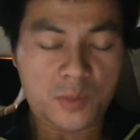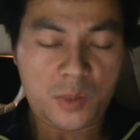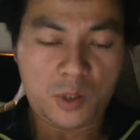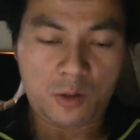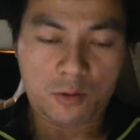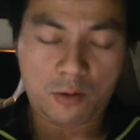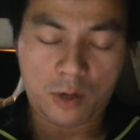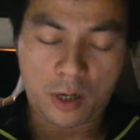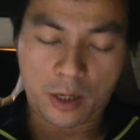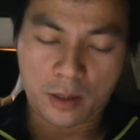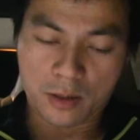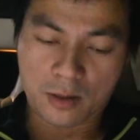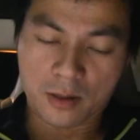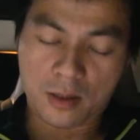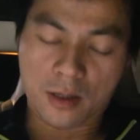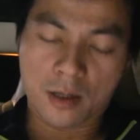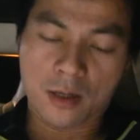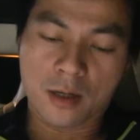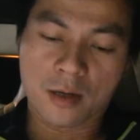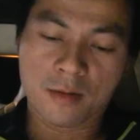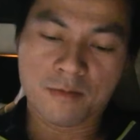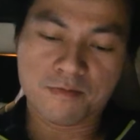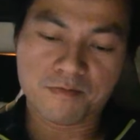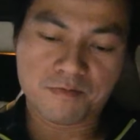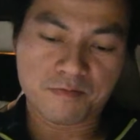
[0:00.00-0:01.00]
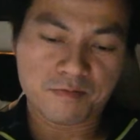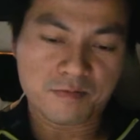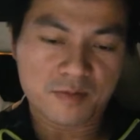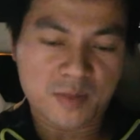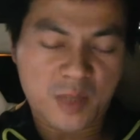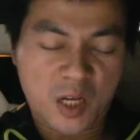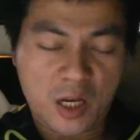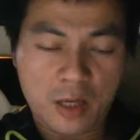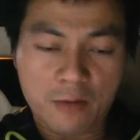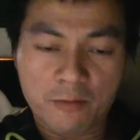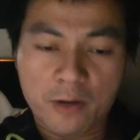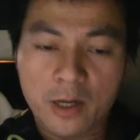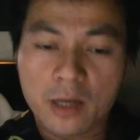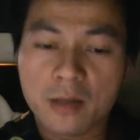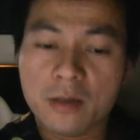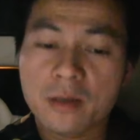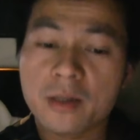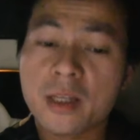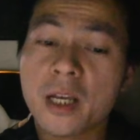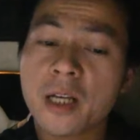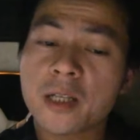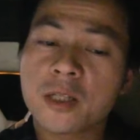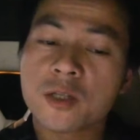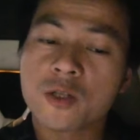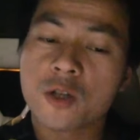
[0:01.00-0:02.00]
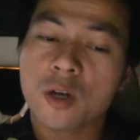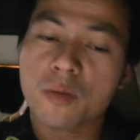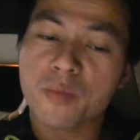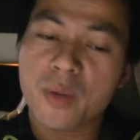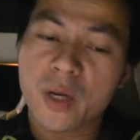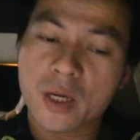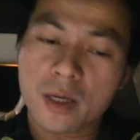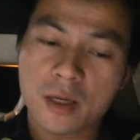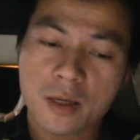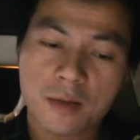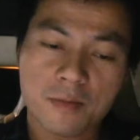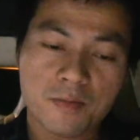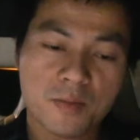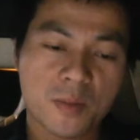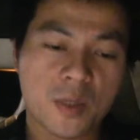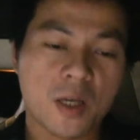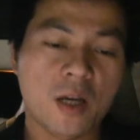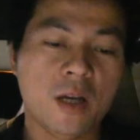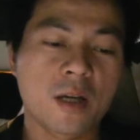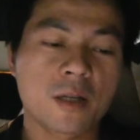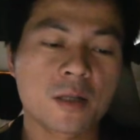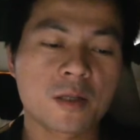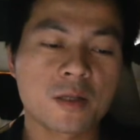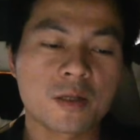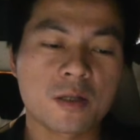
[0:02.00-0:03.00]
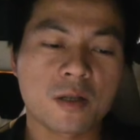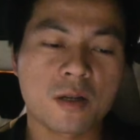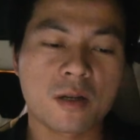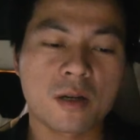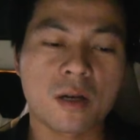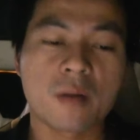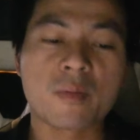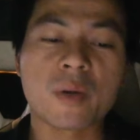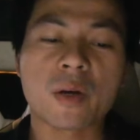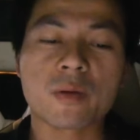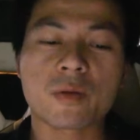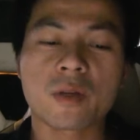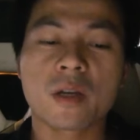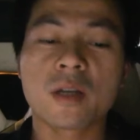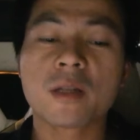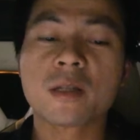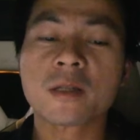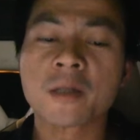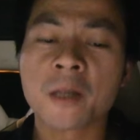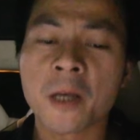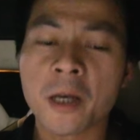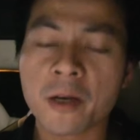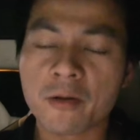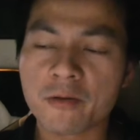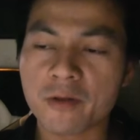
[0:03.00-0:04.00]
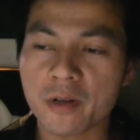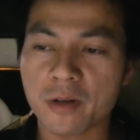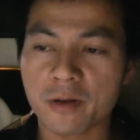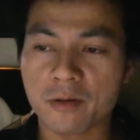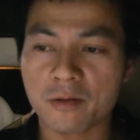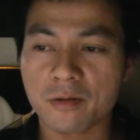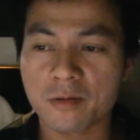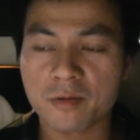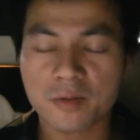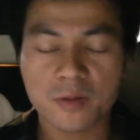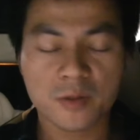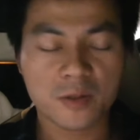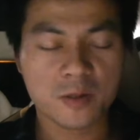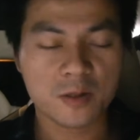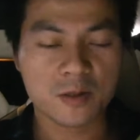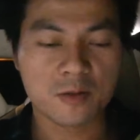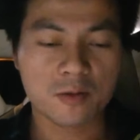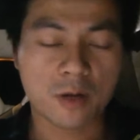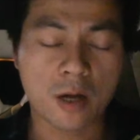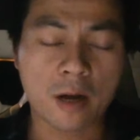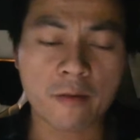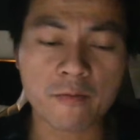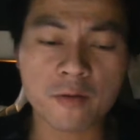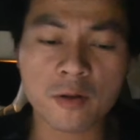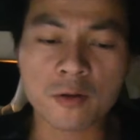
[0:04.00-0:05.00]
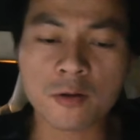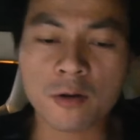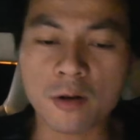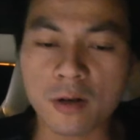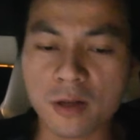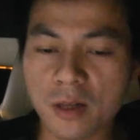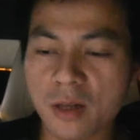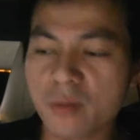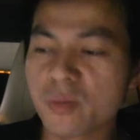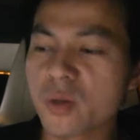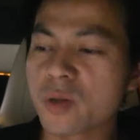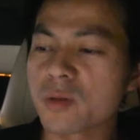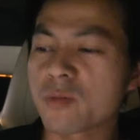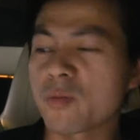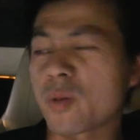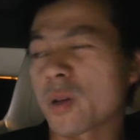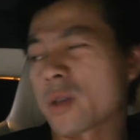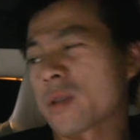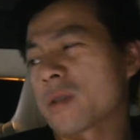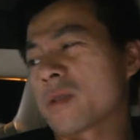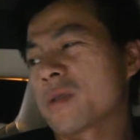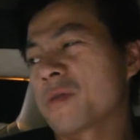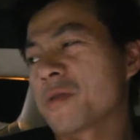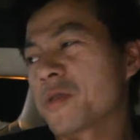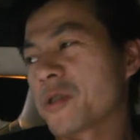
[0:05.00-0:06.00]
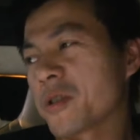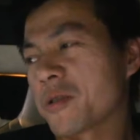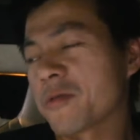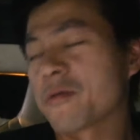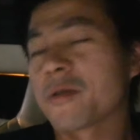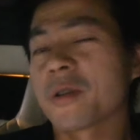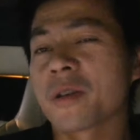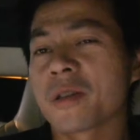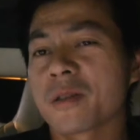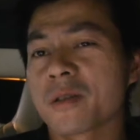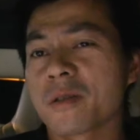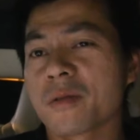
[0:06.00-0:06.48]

All right. Um, anyway, next topic is uh, about interior. So I have to talk a little bit about the interior in